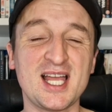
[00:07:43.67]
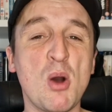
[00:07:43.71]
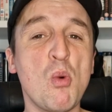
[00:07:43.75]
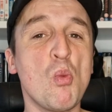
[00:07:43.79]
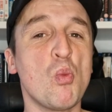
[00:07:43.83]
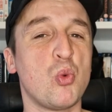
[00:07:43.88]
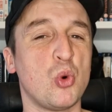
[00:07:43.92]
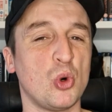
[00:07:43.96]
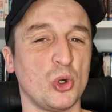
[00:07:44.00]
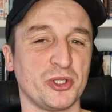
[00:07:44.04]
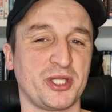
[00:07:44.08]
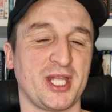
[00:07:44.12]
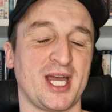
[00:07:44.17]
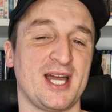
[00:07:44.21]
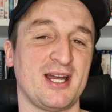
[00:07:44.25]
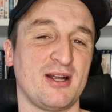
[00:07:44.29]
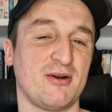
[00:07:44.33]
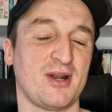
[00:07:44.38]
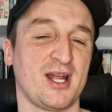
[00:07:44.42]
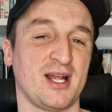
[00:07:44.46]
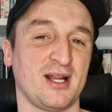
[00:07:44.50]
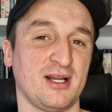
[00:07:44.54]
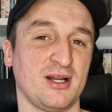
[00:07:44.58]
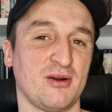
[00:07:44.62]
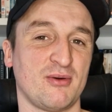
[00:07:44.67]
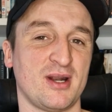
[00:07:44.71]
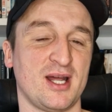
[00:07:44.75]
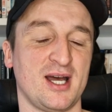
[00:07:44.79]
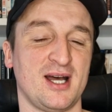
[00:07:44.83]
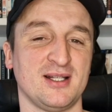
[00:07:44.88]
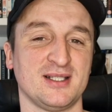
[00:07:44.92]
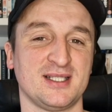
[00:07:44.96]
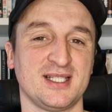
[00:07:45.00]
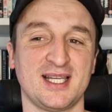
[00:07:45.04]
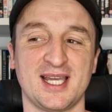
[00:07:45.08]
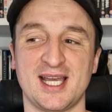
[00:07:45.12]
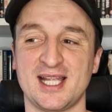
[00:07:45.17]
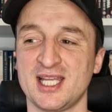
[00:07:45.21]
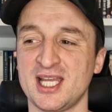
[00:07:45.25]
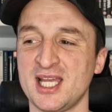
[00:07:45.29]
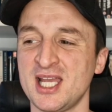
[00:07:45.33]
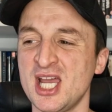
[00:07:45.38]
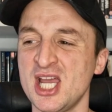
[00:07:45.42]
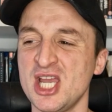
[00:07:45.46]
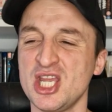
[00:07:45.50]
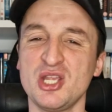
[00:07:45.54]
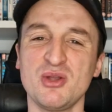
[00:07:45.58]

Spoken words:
that would harangue around together.